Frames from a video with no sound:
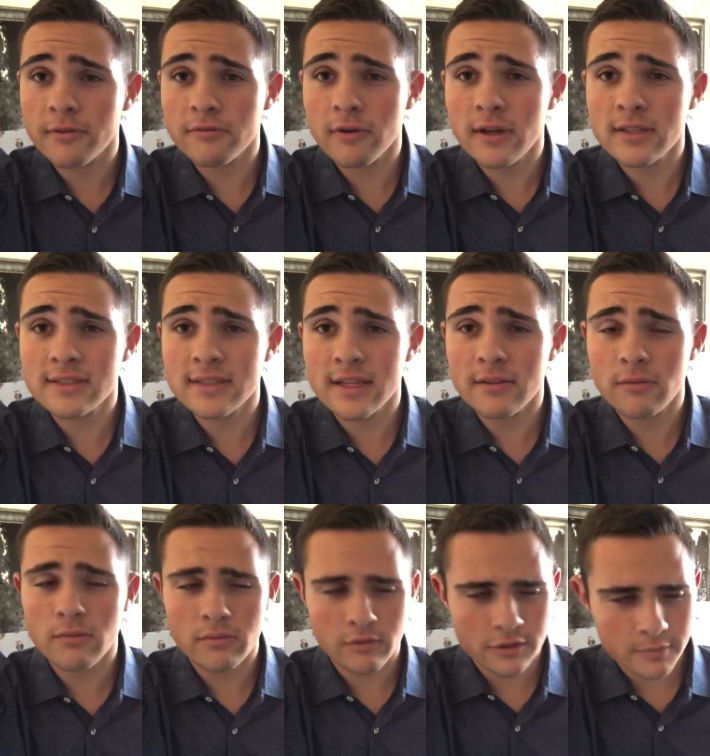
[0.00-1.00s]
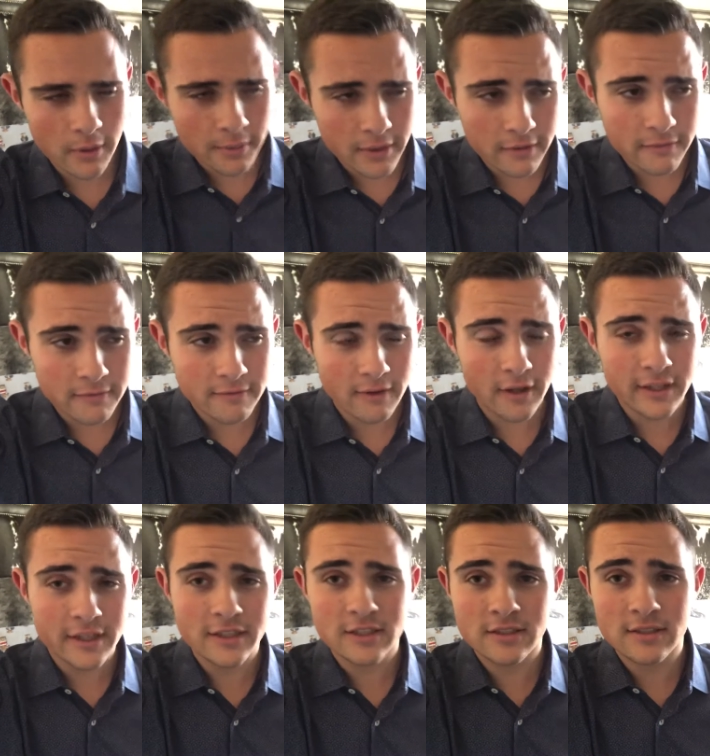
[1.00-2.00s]
friends that was probably the
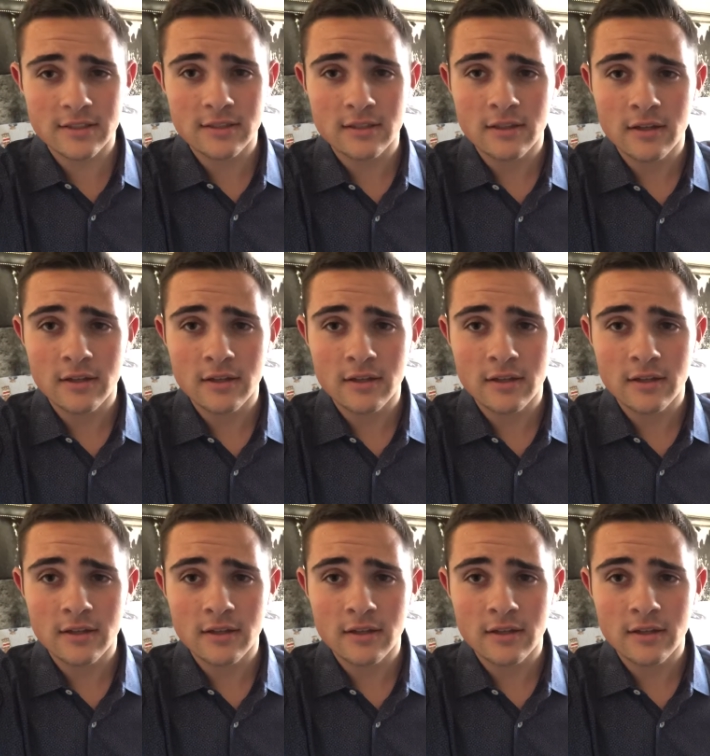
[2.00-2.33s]
funniest